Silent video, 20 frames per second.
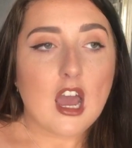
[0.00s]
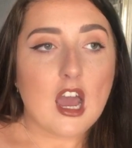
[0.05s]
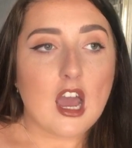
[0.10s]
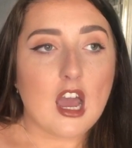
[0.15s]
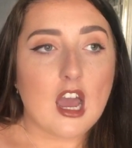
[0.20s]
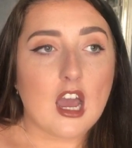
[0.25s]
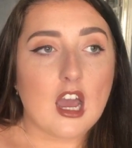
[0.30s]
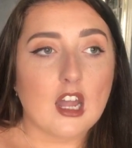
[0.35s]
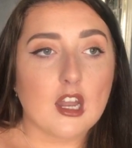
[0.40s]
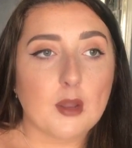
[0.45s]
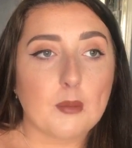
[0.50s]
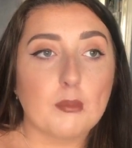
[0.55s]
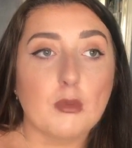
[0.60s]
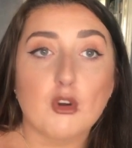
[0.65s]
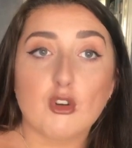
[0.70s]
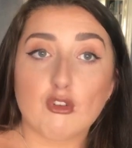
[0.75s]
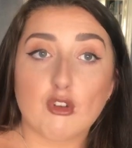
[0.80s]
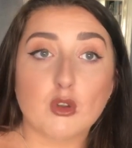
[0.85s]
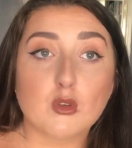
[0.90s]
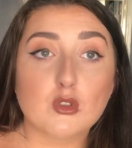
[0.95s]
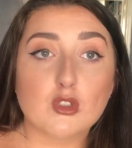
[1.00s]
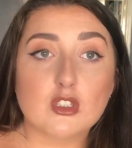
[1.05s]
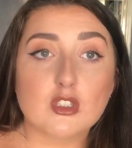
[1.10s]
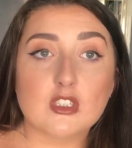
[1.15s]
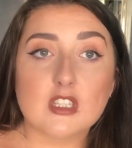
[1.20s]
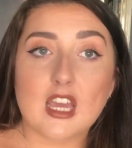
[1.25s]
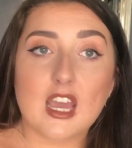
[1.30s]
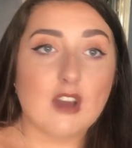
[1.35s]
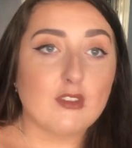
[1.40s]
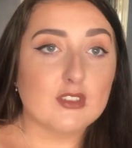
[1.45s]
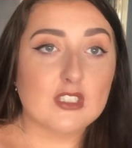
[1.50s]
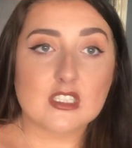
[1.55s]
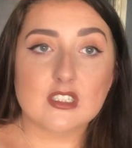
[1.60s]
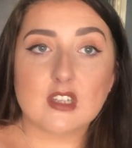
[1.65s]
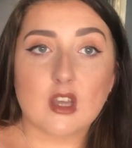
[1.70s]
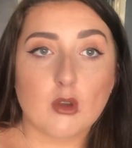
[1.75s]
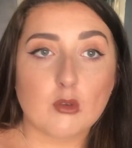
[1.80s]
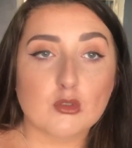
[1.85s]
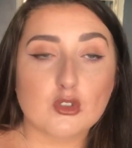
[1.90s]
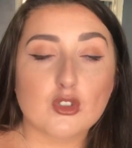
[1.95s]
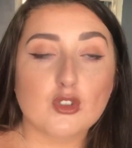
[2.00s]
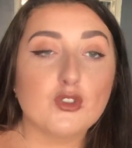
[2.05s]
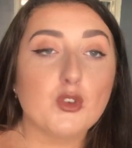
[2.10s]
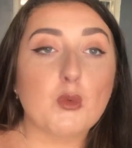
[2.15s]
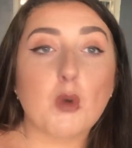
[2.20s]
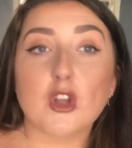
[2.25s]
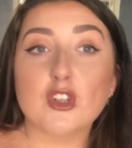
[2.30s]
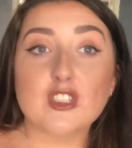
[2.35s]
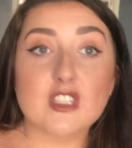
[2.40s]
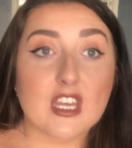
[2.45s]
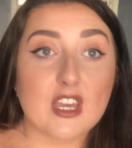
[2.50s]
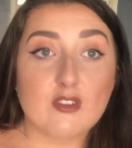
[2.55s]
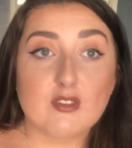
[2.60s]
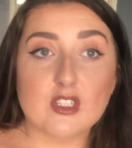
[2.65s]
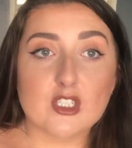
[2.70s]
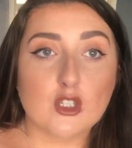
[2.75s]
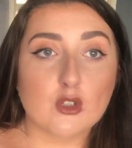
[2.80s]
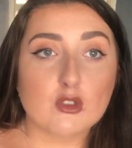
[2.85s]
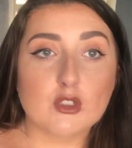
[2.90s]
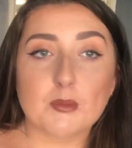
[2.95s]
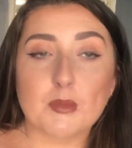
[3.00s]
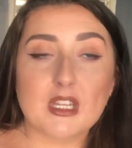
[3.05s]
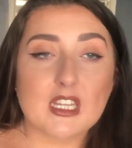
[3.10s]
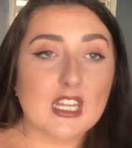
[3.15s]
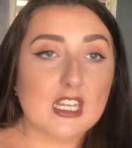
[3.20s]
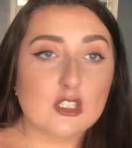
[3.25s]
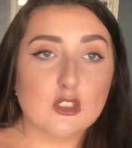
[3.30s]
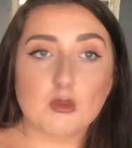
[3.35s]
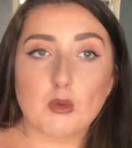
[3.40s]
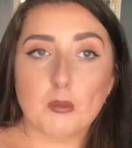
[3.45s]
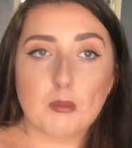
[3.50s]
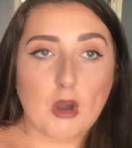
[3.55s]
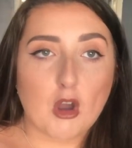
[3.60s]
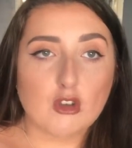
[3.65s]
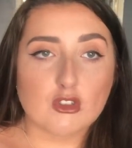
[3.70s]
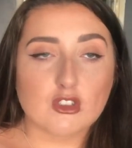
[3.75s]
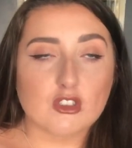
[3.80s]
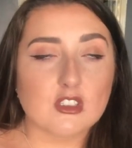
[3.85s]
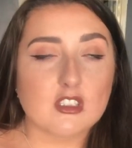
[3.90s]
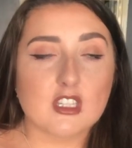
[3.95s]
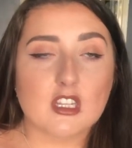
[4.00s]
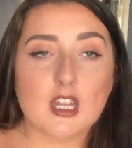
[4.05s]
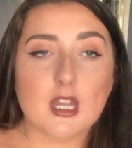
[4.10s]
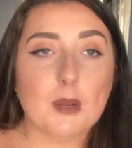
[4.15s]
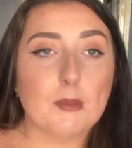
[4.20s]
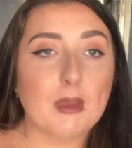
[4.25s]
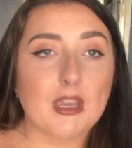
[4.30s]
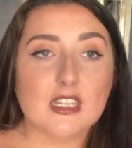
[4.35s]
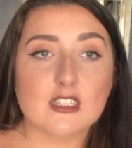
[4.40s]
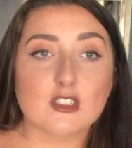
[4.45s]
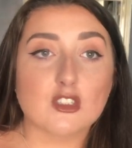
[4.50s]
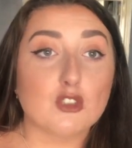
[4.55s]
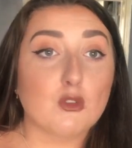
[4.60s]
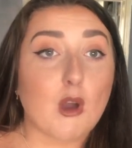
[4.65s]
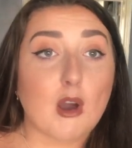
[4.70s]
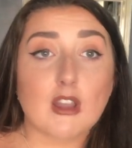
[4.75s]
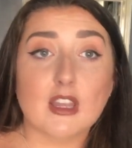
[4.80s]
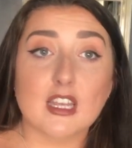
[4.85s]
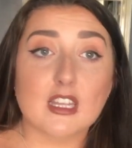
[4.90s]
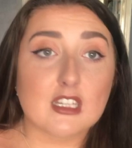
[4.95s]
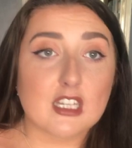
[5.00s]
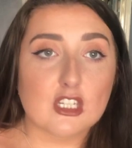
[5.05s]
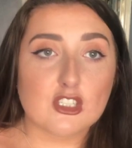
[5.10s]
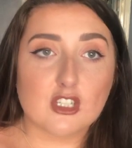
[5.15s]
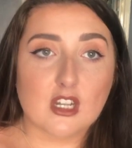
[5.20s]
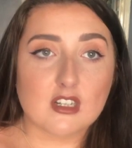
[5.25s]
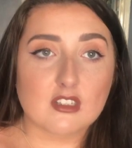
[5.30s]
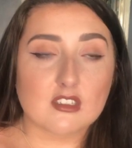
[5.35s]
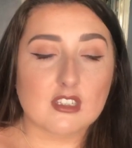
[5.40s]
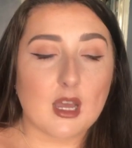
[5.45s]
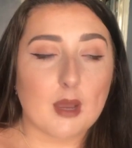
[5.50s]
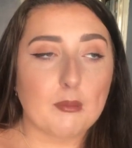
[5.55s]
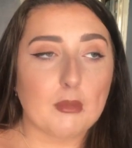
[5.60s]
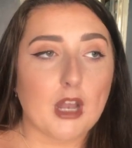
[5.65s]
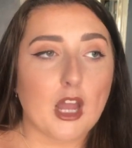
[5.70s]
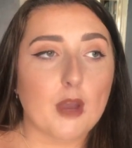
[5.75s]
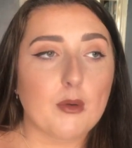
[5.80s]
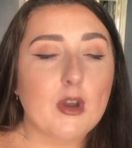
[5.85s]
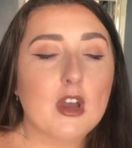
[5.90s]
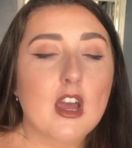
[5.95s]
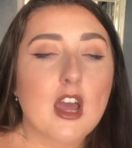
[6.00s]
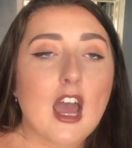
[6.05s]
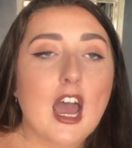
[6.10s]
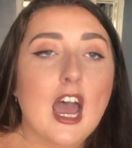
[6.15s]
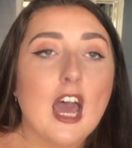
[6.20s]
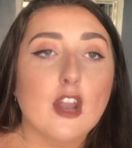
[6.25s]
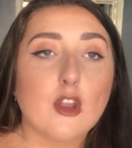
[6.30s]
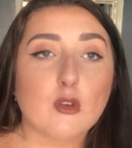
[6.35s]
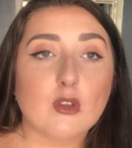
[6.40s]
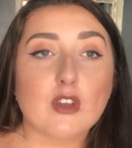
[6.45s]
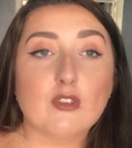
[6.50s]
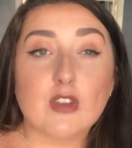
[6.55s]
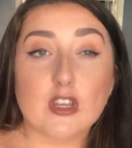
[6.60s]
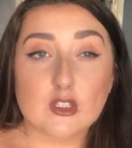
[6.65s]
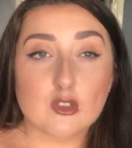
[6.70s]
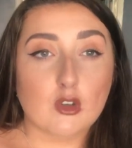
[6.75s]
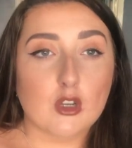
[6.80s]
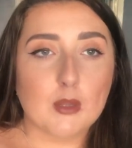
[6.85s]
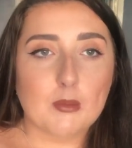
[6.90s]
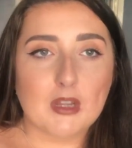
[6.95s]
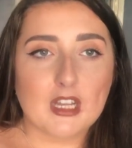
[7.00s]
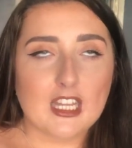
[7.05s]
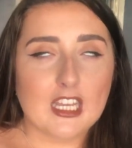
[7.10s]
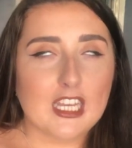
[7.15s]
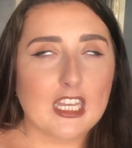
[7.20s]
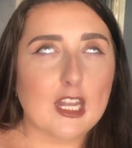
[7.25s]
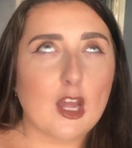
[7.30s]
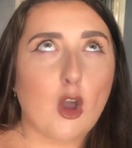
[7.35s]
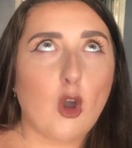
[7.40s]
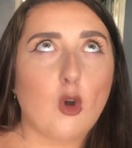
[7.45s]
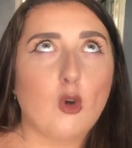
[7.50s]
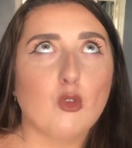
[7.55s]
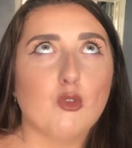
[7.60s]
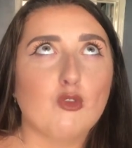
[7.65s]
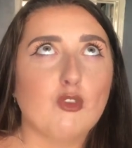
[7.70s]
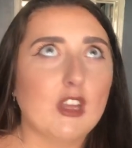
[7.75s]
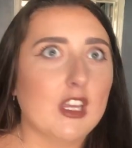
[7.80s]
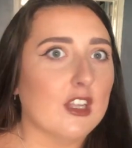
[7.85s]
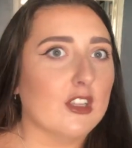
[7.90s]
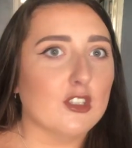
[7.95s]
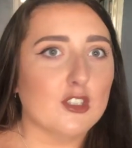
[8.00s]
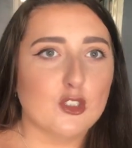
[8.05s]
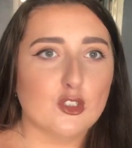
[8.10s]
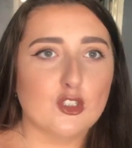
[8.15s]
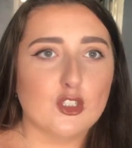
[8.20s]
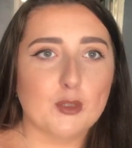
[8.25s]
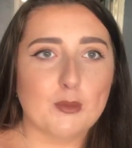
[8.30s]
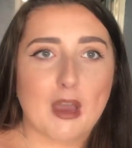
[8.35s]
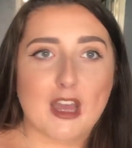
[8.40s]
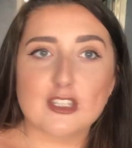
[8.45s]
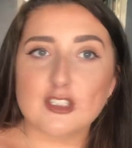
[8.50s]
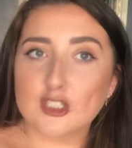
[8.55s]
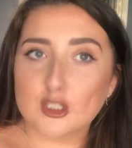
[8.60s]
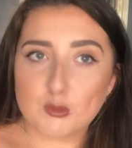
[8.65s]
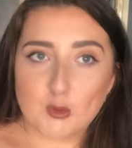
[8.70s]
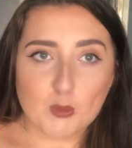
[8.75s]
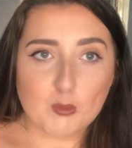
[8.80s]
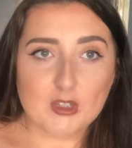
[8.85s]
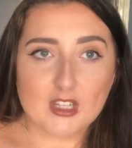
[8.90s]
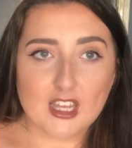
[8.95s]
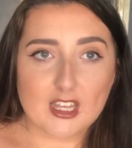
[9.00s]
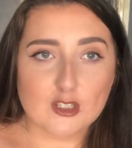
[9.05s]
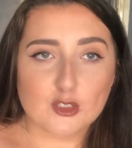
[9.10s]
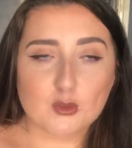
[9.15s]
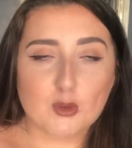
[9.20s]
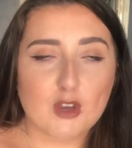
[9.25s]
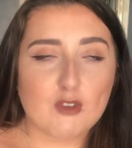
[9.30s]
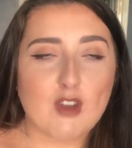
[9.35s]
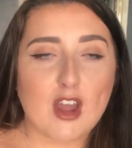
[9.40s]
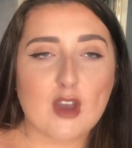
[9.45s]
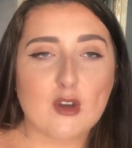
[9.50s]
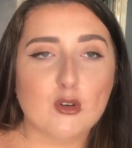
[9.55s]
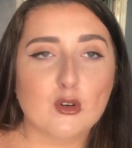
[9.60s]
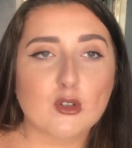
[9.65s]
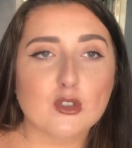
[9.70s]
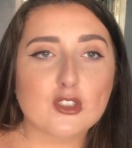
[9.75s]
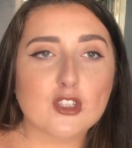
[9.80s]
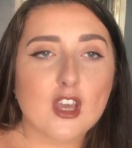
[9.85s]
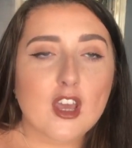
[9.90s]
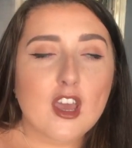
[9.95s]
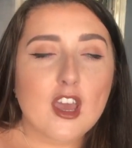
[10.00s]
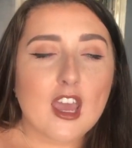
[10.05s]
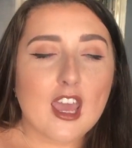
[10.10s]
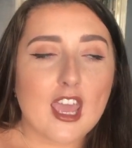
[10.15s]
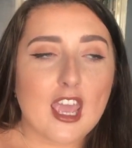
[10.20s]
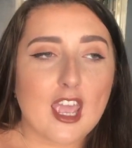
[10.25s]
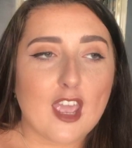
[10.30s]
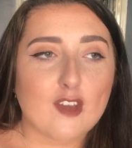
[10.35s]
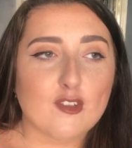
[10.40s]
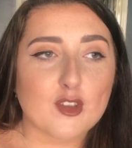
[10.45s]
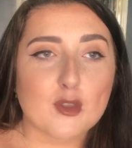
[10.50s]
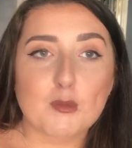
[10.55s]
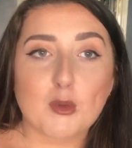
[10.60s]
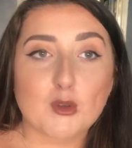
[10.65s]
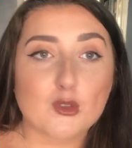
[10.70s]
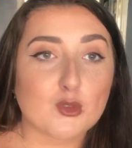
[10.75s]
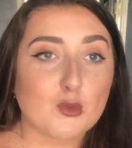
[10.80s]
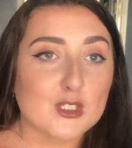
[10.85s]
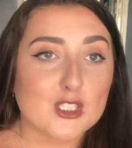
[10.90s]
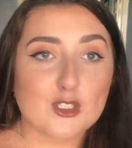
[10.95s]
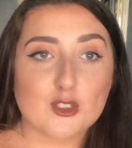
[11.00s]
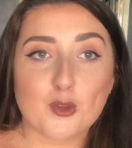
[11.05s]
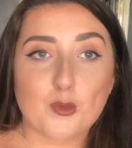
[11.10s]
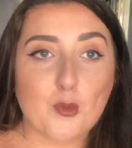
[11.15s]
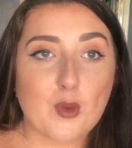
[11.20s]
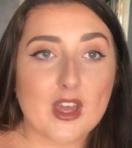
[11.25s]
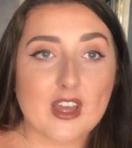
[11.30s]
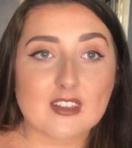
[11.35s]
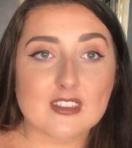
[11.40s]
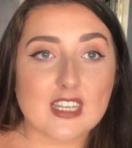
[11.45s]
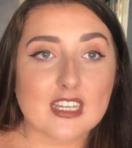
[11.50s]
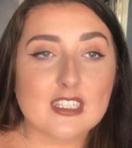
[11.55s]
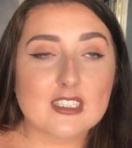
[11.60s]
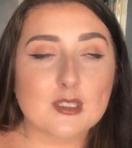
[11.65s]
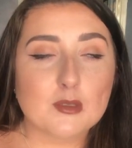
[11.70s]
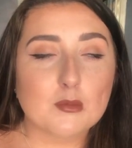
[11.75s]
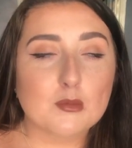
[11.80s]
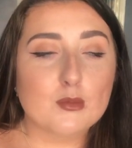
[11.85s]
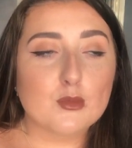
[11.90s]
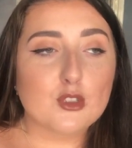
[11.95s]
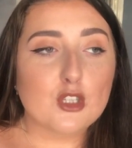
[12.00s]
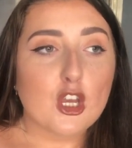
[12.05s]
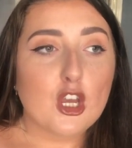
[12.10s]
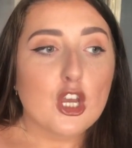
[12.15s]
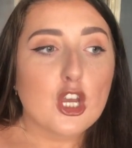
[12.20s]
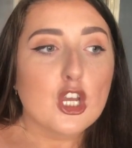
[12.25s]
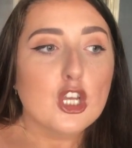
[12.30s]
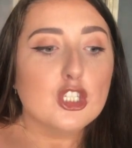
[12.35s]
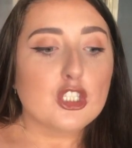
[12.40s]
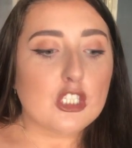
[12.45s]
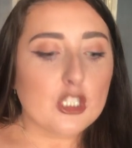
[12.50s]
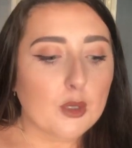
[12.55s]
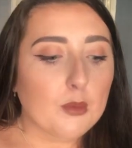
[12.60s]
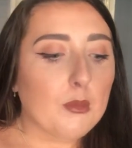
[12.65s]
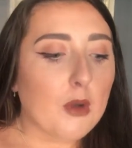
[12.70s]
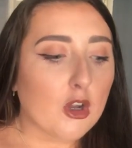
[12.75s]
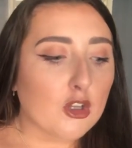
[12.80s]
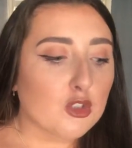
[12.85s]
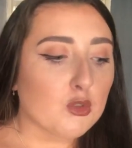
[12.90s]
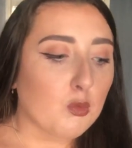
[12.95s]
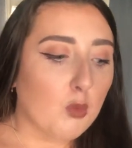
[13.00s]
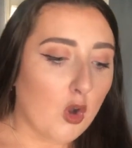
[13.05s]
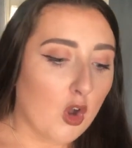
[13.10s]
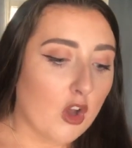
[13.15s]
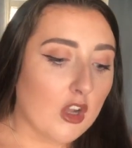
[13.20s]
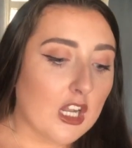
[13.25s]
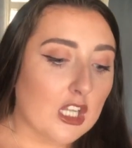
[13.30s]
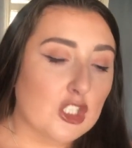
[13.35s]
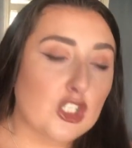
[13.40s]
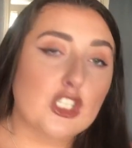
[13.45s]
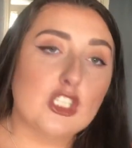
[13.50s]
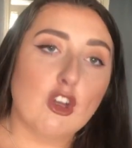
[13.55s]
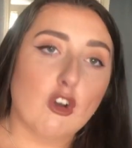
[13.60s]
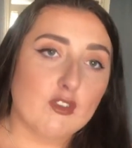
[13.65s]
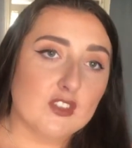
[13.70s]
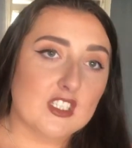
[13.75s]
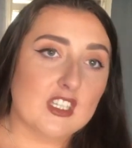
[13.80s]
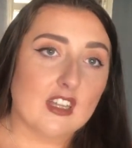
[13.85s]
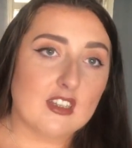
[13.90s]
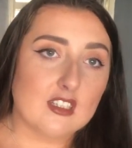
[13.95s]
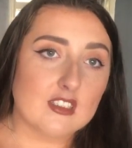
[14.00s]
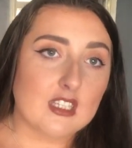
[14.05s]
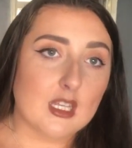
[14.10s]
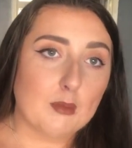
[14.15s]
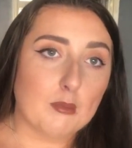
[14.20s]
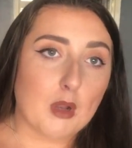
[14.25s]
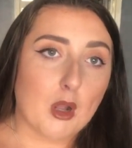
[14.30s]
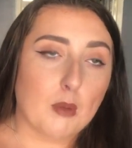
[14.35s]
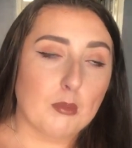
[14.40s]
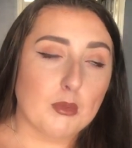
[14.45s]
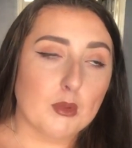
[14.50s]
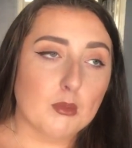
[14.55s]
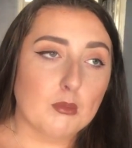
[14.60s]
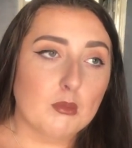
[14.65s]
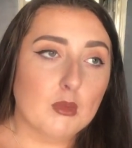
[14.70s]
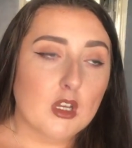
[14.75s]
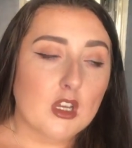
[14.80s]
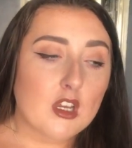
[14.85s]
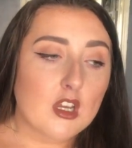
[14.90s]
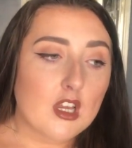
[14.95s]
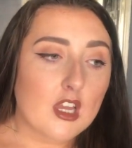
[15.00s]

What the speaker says: And Book Roast, they have discounts. So if you watch their videos, I mean, they do unboxings and they're amazing. So I'll link their channels down below. I know that Victoria McLean, unreal YouTuber, she's the one with the Guinness World Record for the most Wizards on World items. She unboxed one and she obviously had the same problem.